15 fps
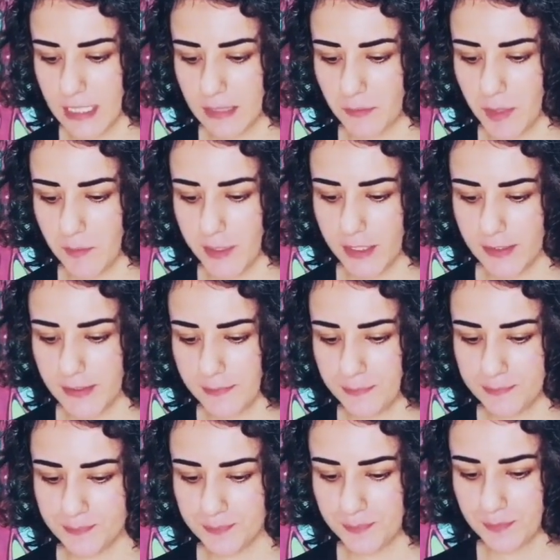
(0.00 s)
Tell me, please.
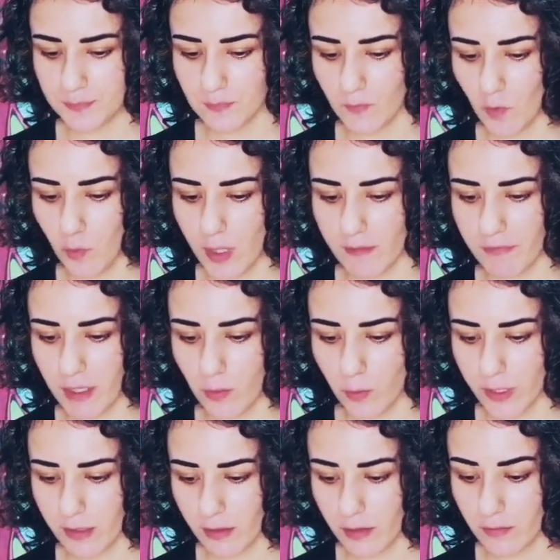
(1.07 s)
We have the
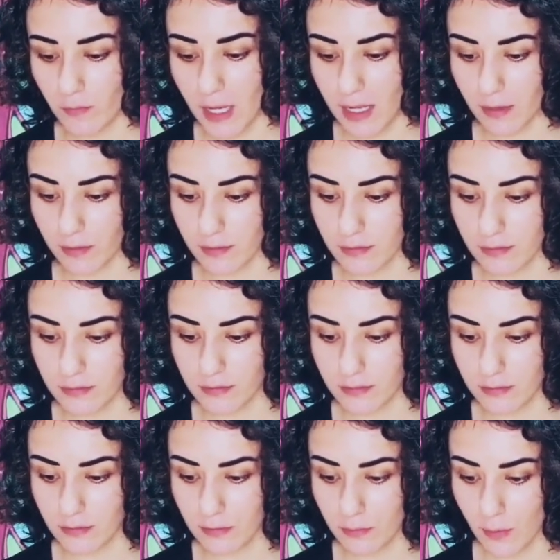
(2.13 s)
Queen. Wow.
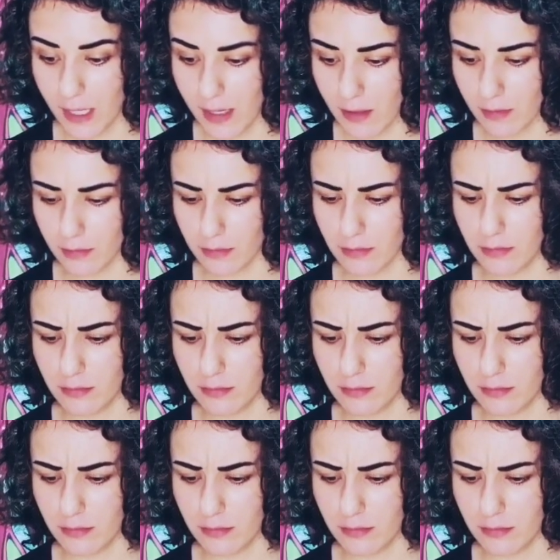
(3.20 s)
Wow.